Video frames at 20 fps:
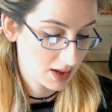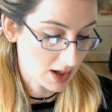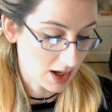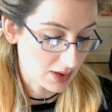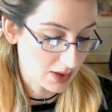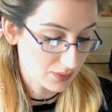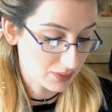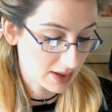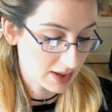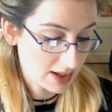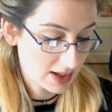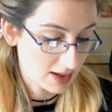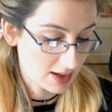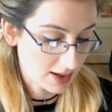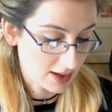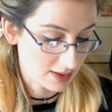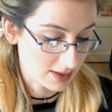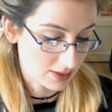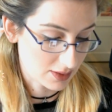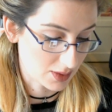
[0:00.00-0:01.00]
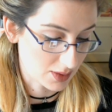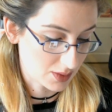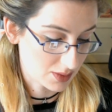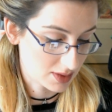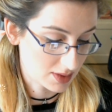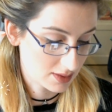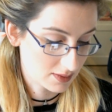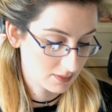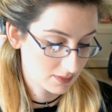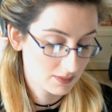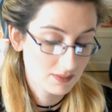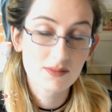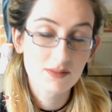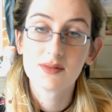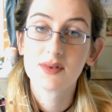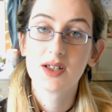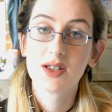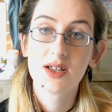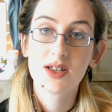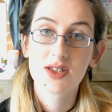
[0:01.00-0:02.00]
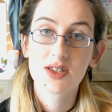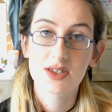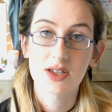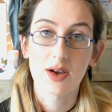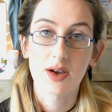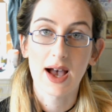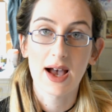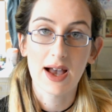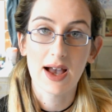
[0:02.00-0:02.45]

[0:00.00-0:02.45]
I really like those. So